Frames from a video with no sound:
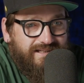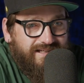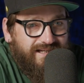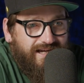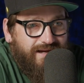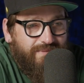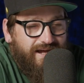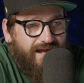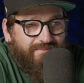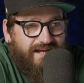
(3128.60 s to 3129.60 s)
Yeah,
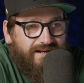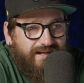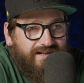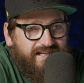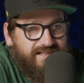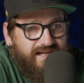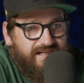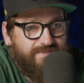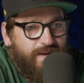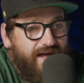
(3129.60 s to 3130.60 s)
but uh, man, and he
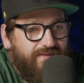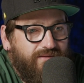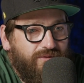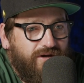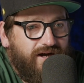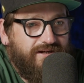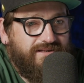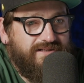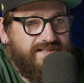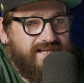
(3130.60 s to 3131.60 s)
he's look. I don't
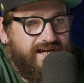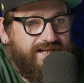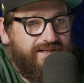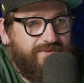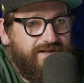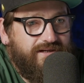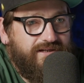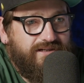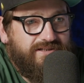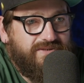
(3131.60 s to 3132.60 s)
think there's anywhere
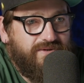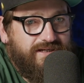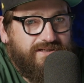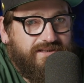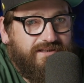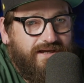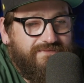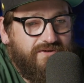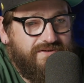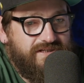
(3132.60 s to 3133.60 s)
in Australia that
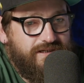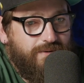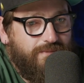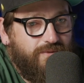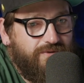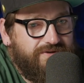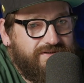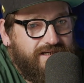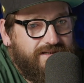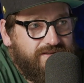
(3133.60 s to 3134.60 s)
loves Aussie hip hop more than
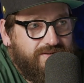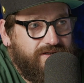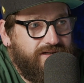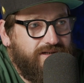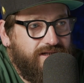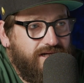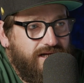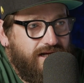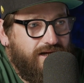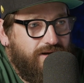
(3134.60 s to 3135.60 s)
South Australia. I
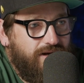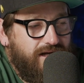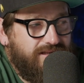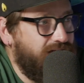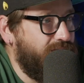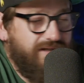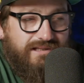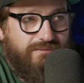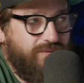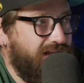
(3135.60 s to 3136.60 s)
think you're right. I think
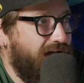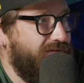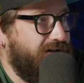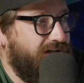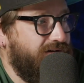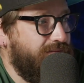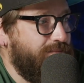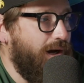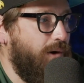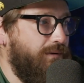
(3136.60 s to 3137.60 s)
we we love it here in
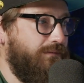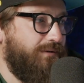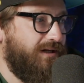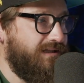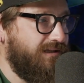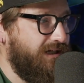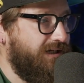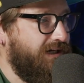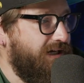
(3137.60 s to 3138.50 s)
Melbourne, but I think